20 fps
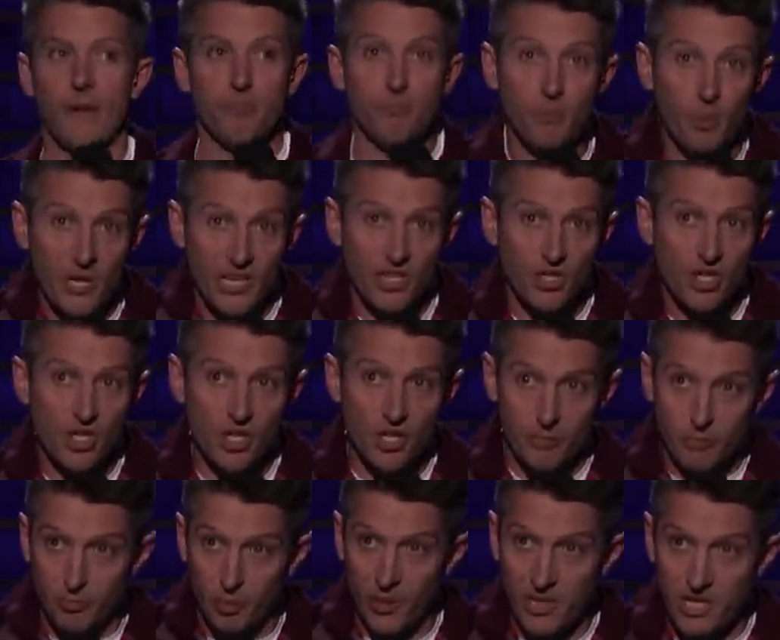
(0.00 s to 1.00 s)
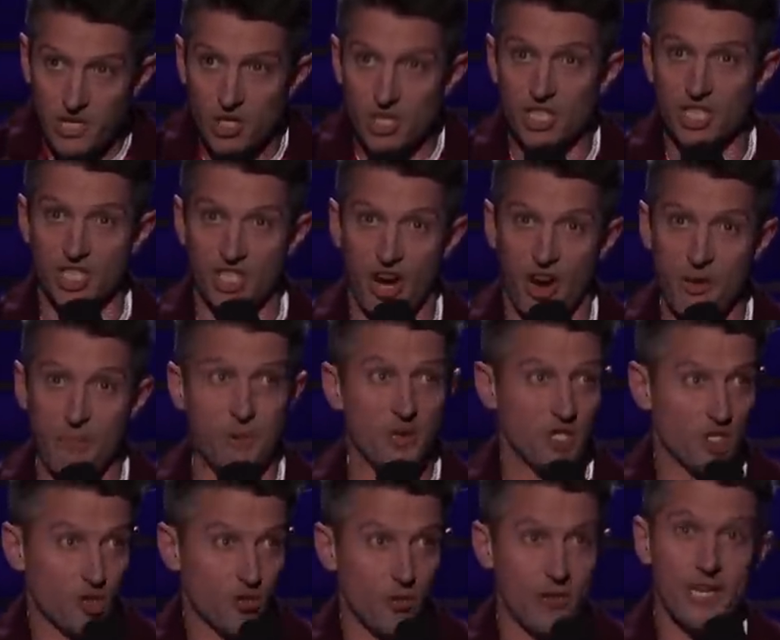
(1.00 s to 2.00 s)
breach, breach,
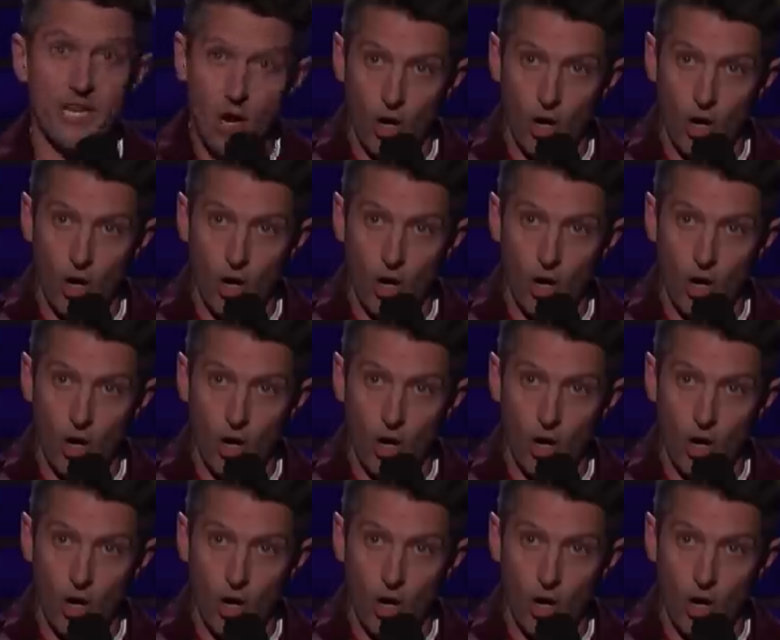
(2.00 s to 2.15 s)
snipers, three,